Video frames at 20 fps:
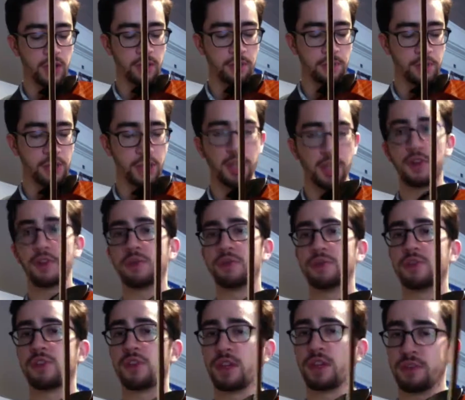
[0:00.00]
cello,
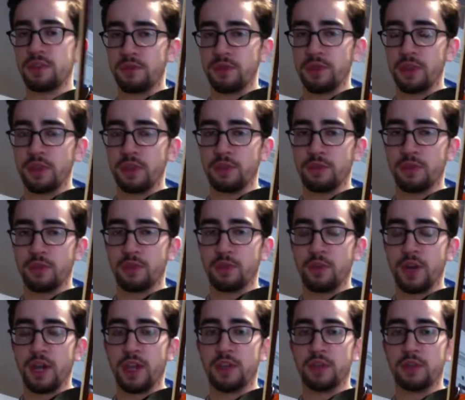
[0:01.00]
second finger for
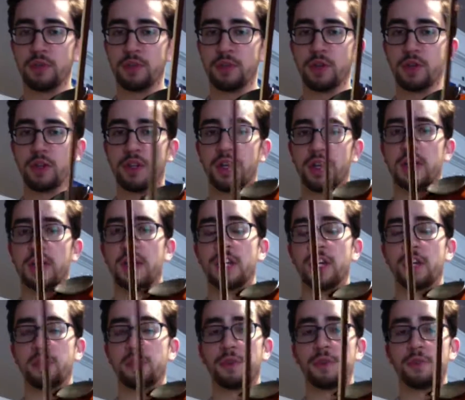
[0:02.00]
violin or viola.
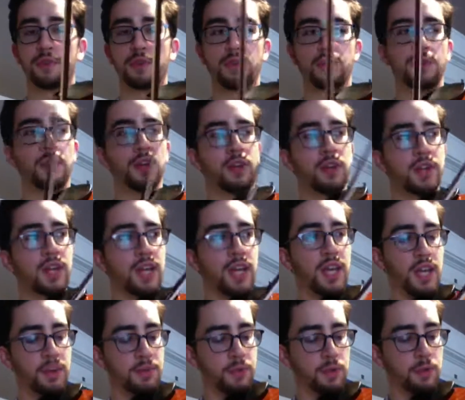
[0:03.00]
It'll be a first finger on
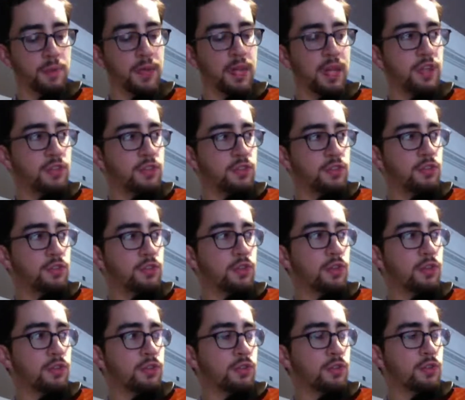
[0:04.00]
A for bass. Just do
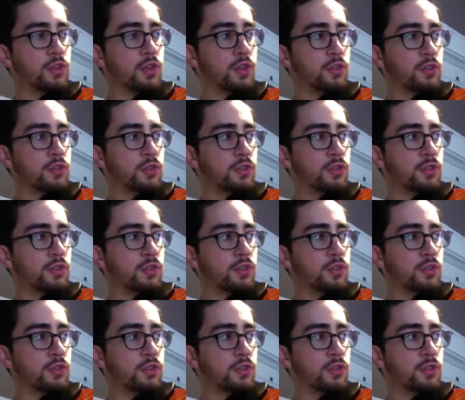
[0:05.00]
those two notes.